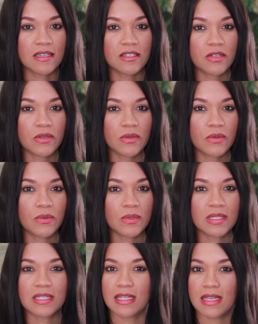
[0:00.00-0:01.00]
to
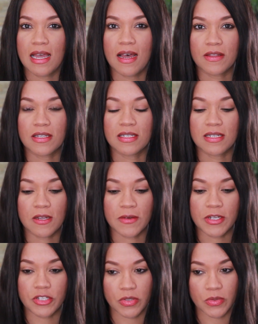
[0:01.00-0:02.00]
see how the
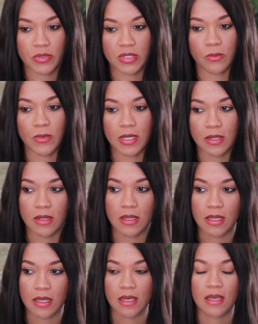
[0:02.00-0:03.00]
celery juice will